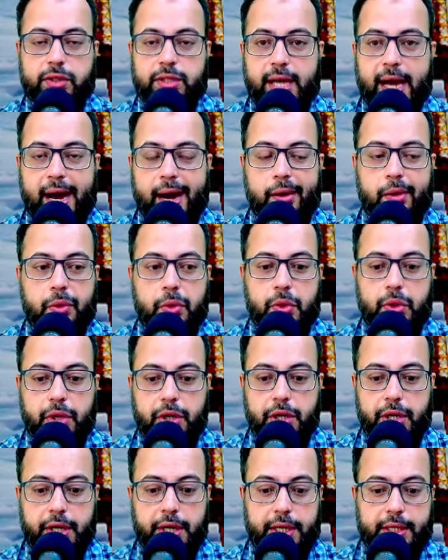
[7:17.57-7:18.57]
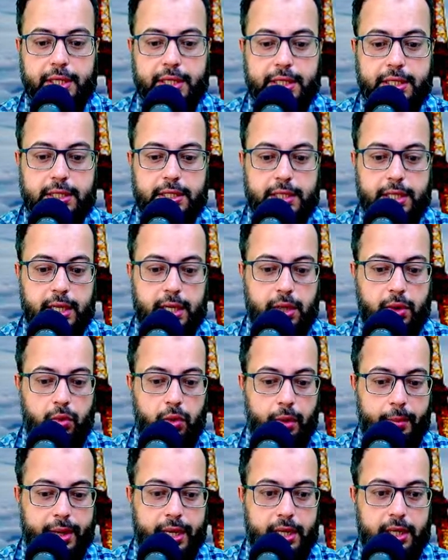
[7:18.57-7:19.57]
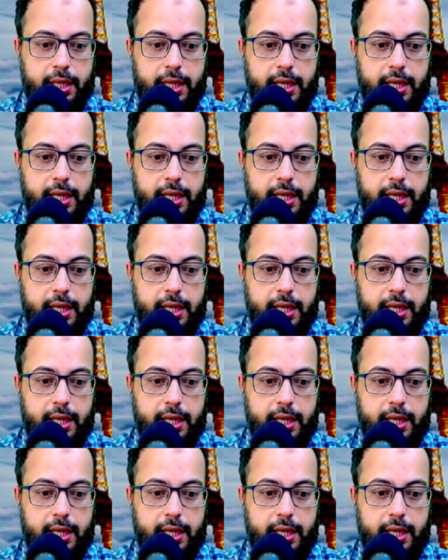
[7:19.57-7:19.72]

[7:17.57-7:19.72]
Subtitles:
How could this woman,